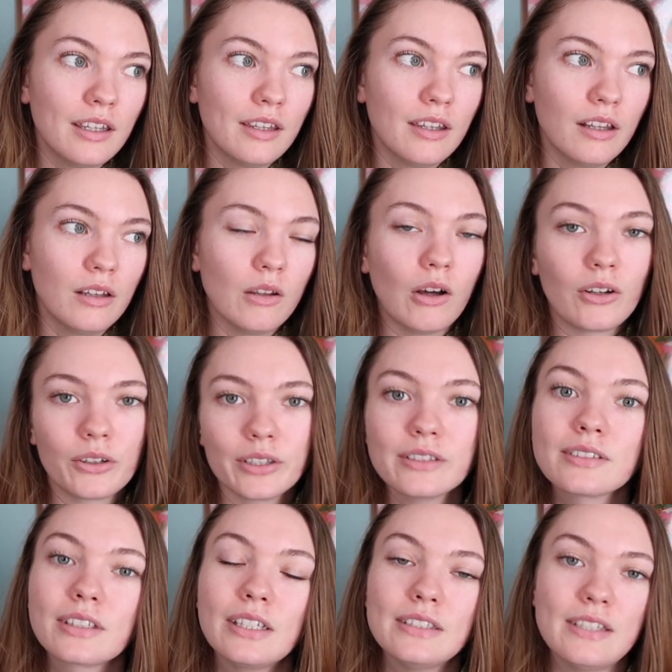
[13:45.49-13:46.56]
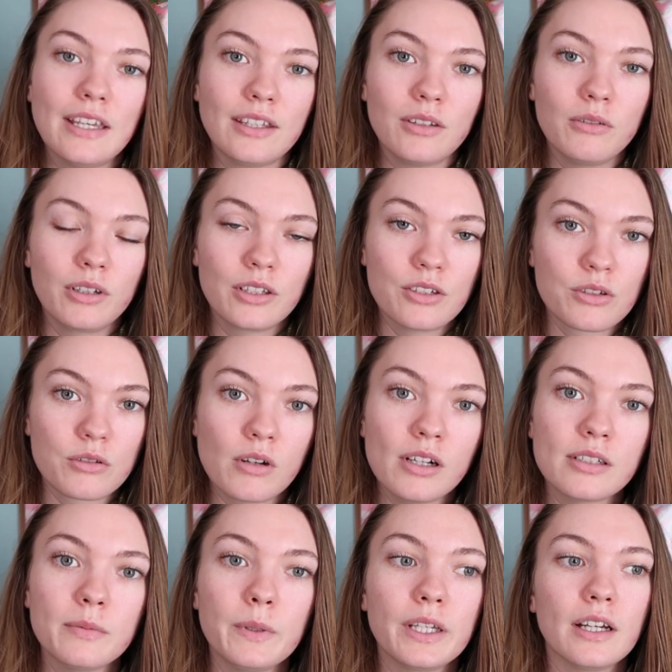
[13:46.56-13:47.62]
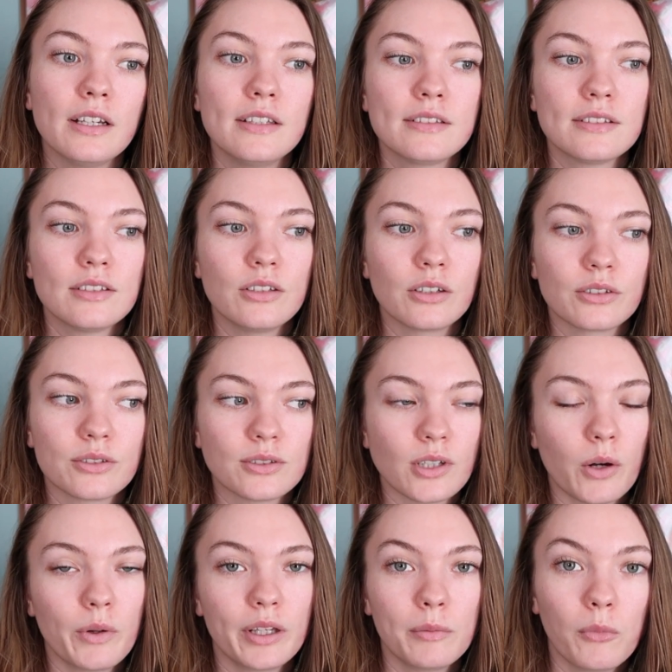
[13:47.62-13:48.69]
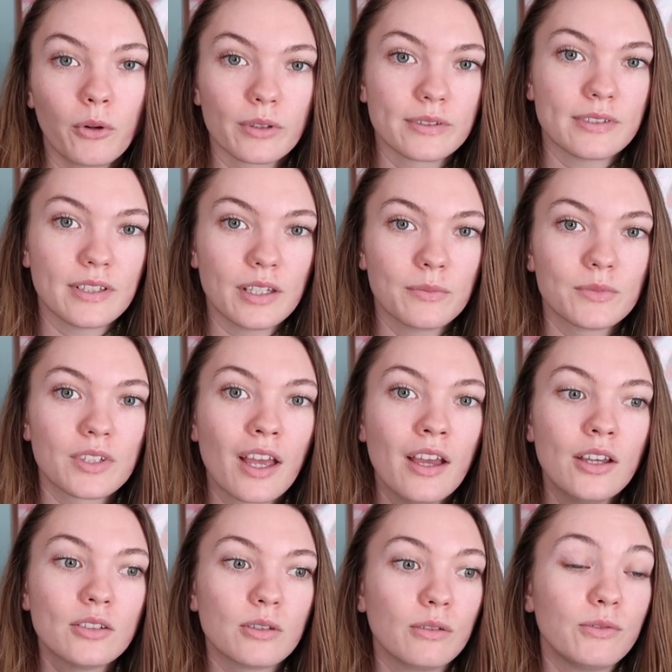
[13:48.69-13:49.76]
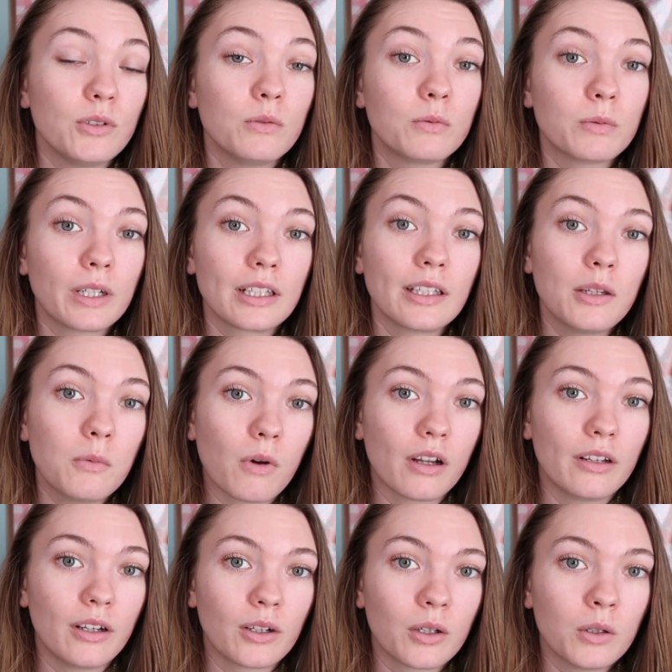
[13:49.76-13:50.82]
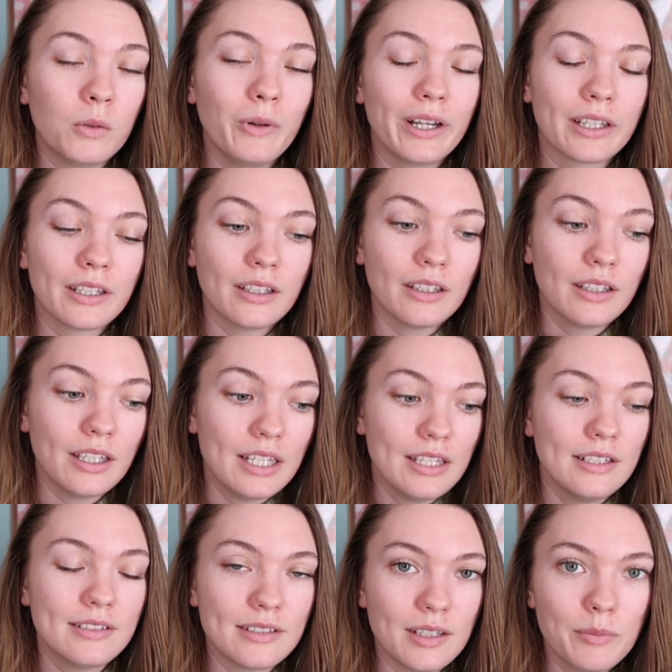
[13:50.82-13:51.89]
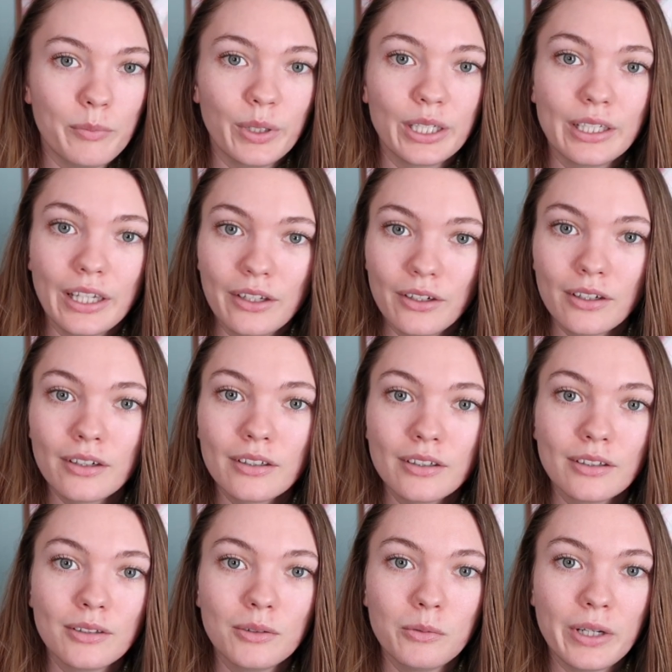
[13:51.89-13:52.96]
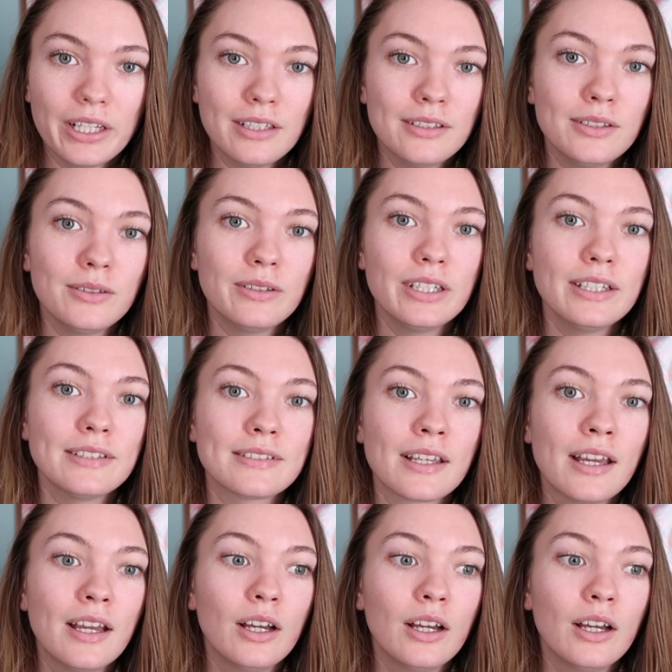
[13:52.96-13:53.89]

the longer it's going to take you to construct because you're sewing more seams. So if you really want a quick, easy beginner way to do this,